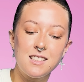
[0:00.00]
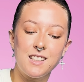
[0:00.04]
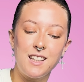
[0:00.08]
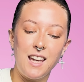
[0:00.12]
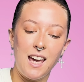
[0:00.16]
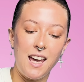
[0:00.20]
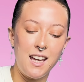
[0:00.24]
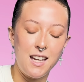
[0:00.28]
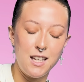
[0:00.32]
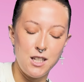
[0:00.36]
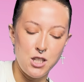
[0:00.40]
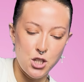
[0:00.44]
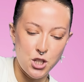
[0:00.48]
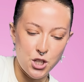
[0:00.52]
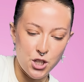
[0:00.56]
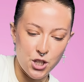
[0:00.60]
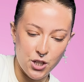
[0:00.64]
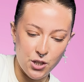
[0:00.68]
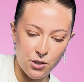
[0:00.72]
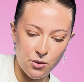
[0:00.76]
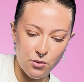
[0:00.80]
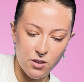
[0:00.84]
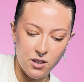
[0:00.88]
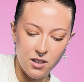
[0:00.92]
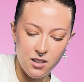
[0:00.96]
get
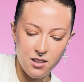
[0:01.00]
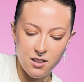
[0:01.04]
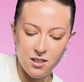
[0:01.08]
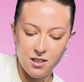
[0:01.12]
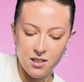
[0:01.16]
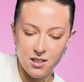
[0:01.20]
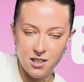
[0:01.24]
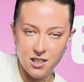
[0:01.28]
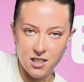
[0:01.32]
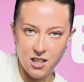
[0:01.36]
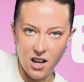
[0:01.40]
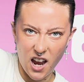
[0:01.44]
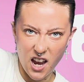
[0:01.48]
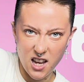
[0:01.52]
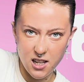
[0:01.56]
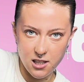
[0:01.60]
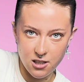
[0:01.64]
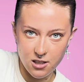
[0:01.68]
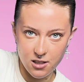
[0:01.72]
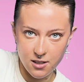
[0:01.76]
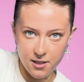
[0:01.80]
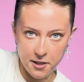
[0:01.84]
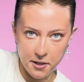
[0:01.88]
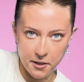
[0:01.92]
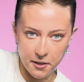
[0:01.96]
into
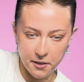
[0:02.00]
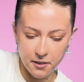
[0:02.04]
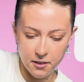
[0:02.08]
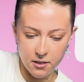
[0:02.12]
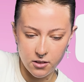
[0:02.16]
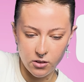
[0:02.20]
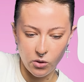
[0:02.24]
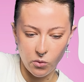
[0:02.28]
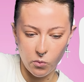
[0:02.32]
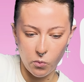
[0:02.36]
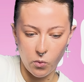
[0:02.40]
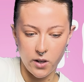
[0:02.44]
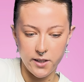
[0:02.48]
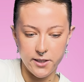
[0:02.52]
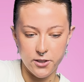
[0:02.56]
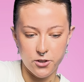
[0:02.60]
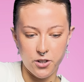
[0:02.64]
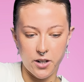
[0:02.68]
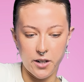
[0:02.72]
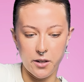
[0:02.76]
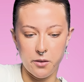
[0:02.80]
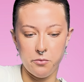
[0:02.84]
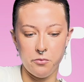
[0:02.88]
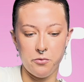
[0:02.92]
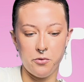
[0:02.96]
tasting the white
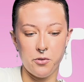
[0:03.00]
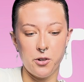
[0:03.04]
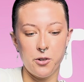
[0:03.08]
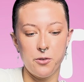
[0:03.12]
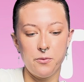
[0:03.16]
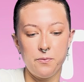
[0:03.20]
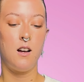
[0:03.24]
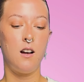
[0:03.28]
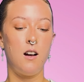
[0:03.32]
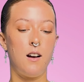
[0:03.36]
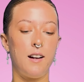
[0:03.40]
dragon fruit.